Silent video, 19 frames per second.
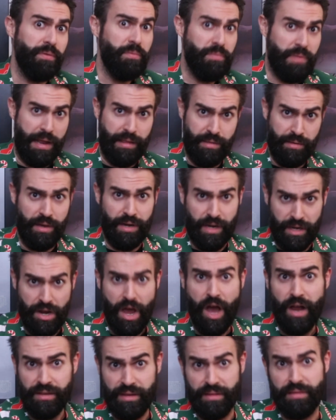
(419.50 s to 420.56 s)
that's gonna
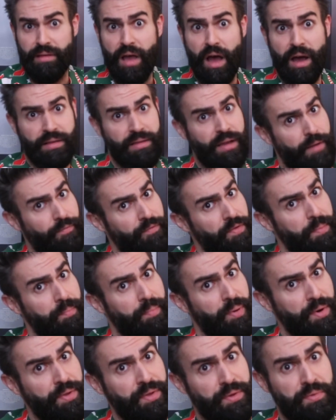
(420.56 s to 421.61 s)
knock the socks off of the
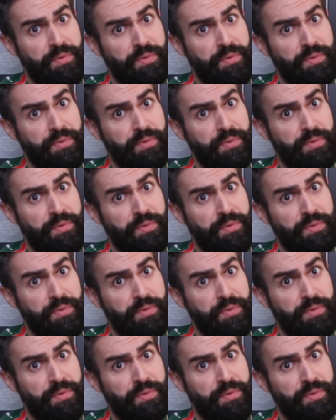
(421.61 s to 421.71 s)
person who's